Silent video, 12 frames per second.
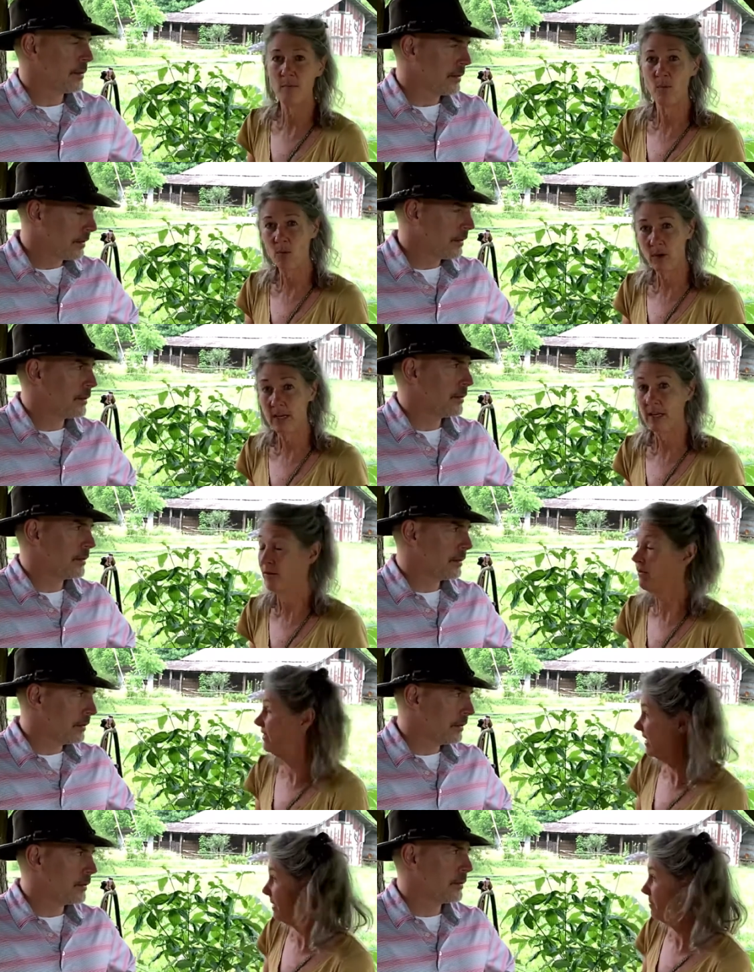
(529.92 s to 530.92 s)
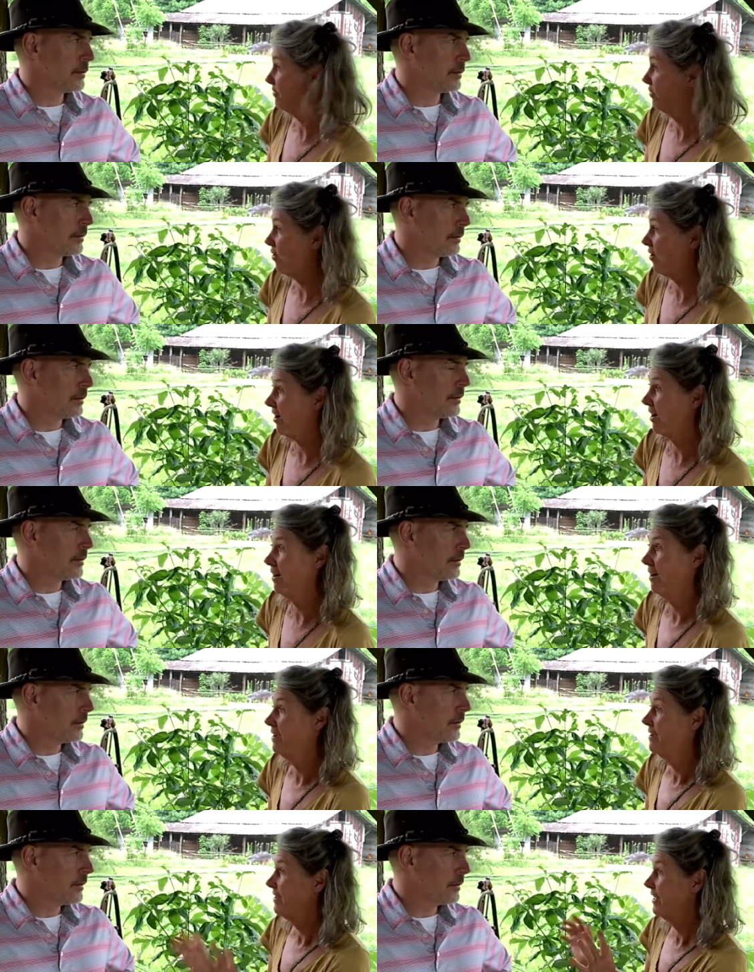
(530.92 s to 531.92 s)
Speaker 1: that morning or the day before
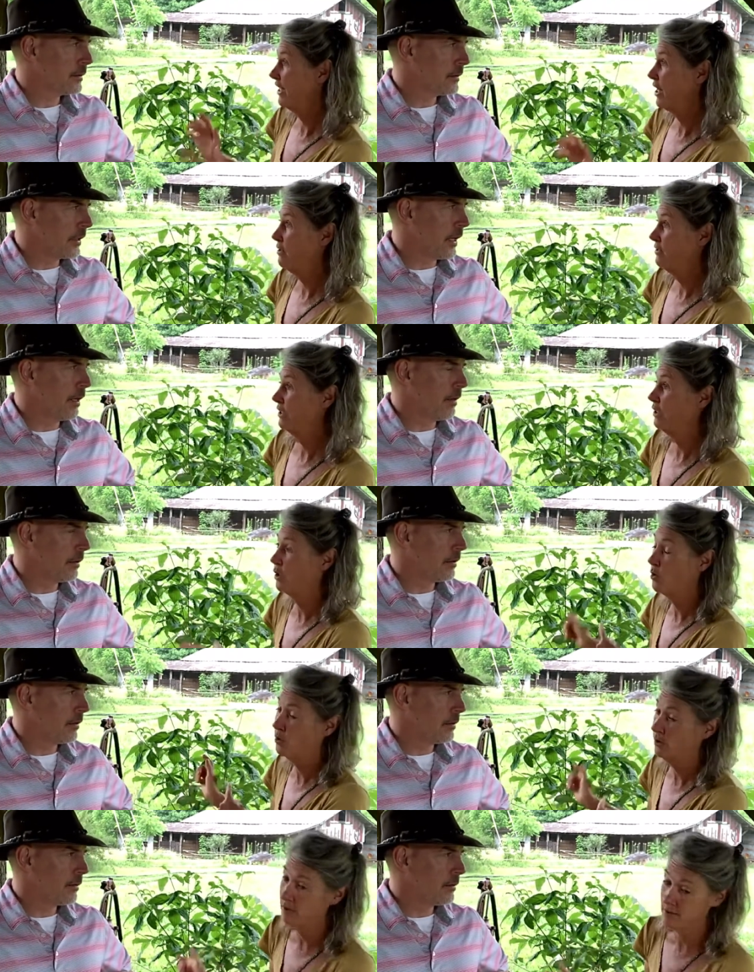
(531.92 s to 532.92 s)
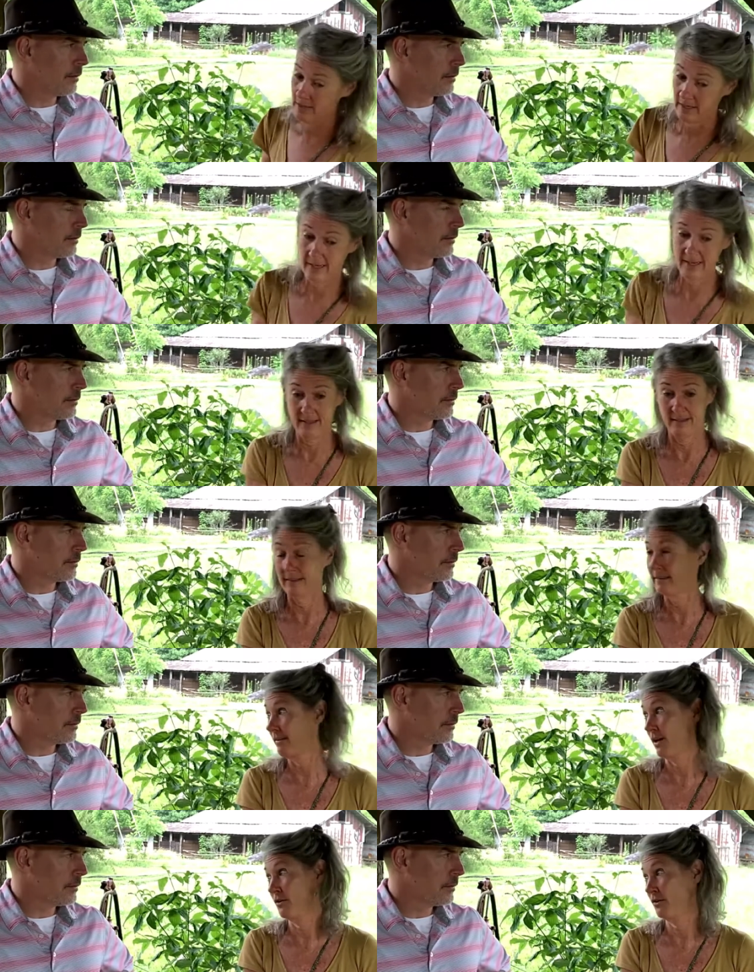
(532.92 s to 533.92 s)
it goes yeah. into coolers and it
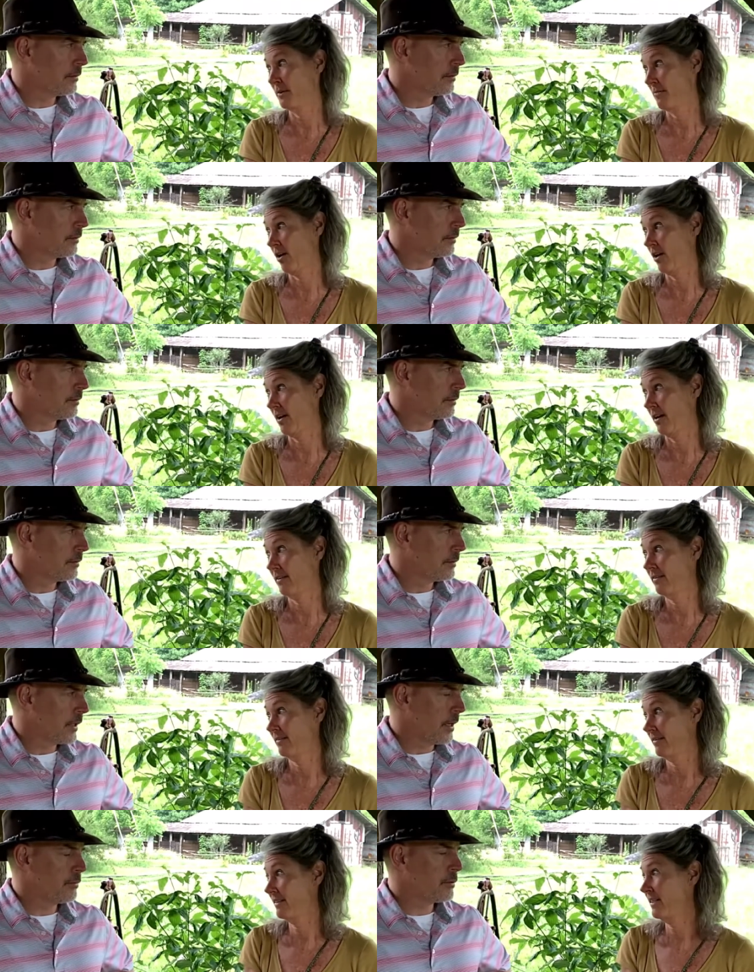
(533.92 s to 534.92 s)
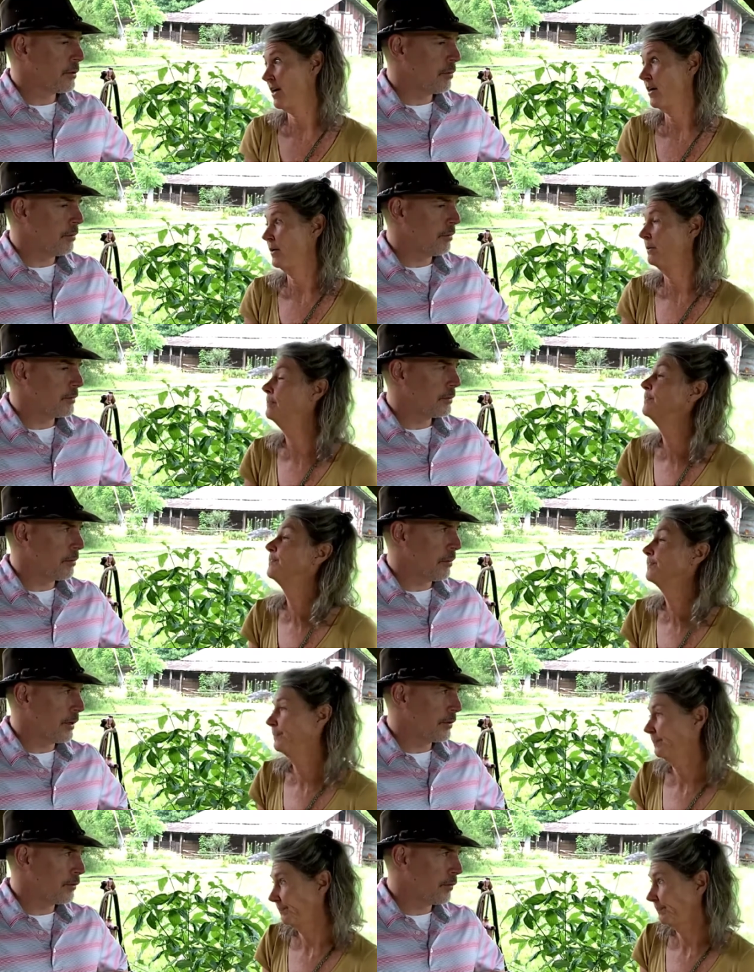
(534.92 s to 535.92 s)
goes to market yep so, so,
Speaker 2: so
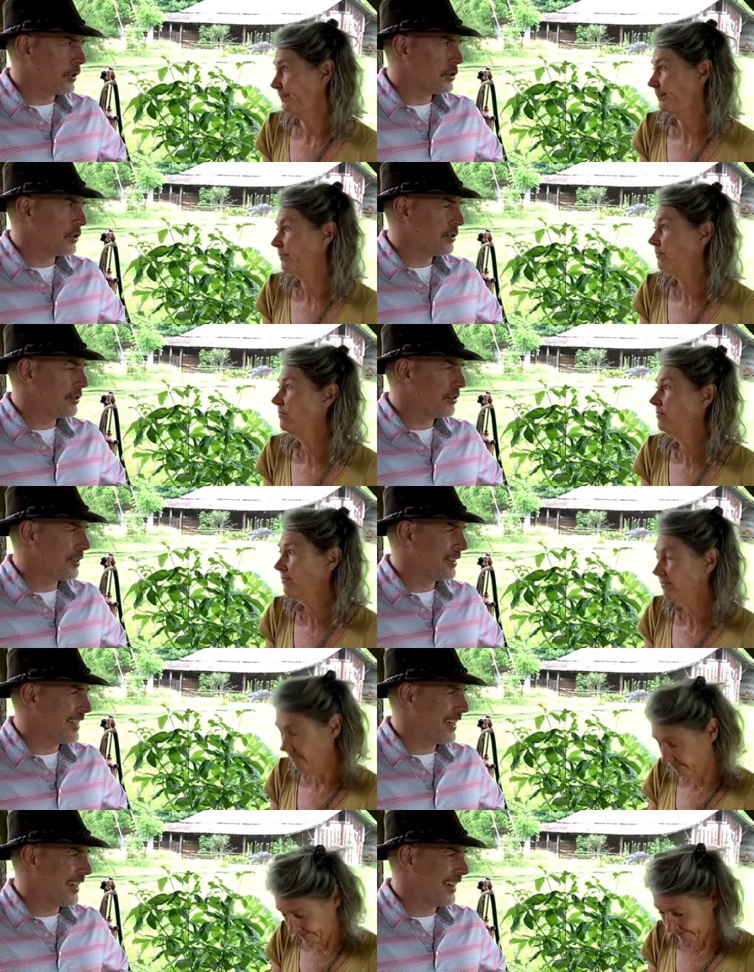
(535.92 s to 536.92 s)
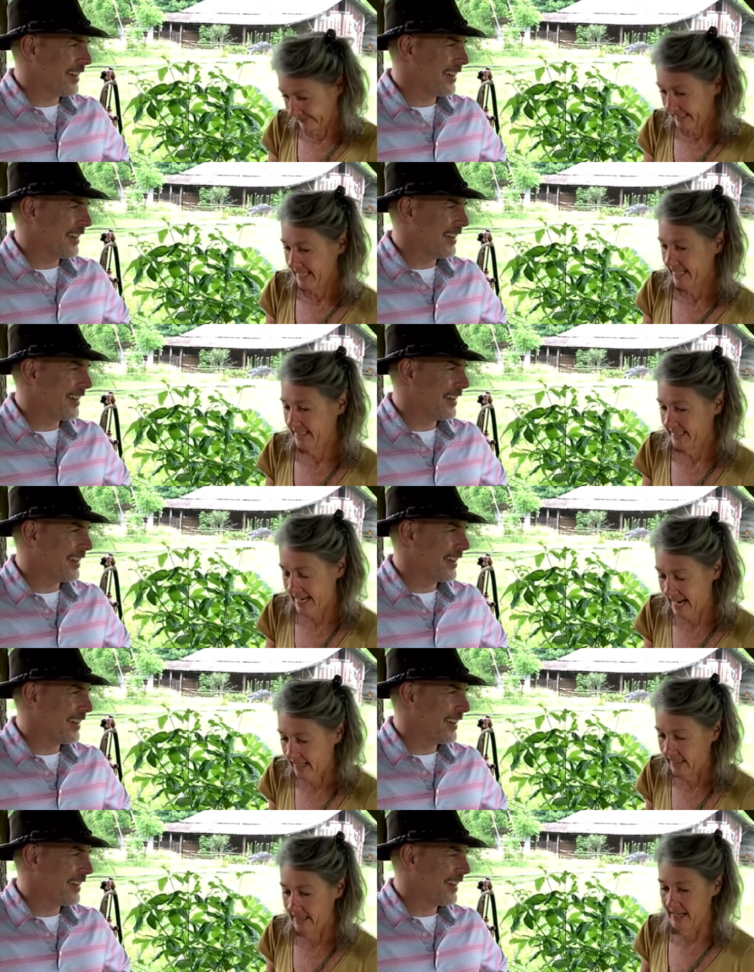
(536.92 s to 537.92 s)
about as fresh as you can get
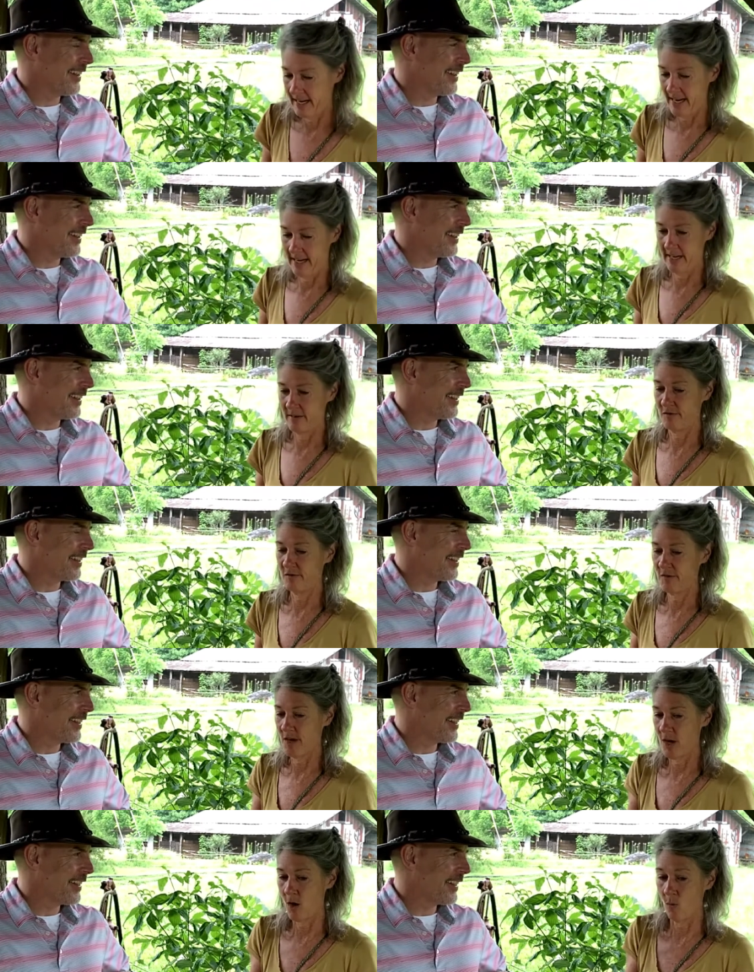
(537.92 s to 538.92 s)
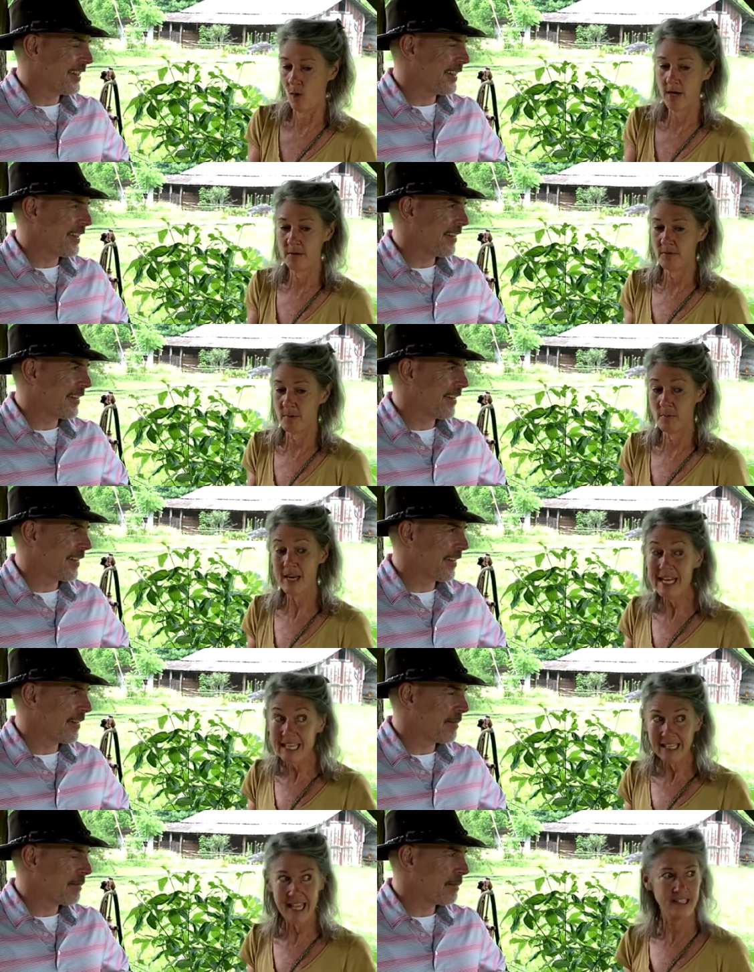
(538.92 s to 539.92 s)
Speaker 1: exactly and if, you know one of the
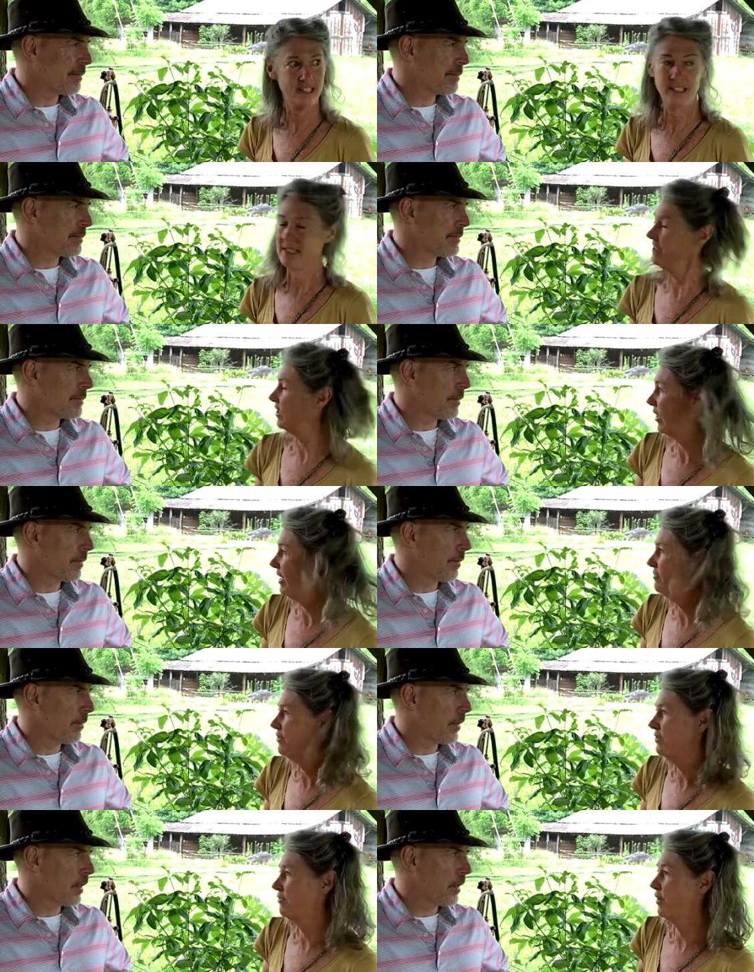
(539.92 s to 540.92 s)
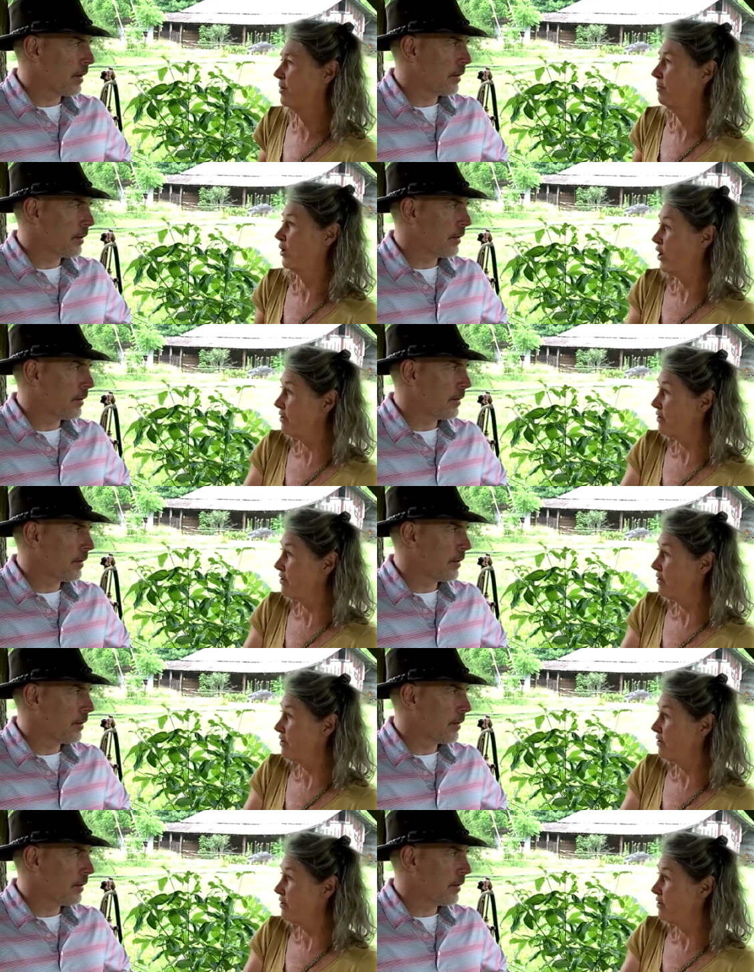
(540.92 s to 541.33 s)
many lessons or gifts from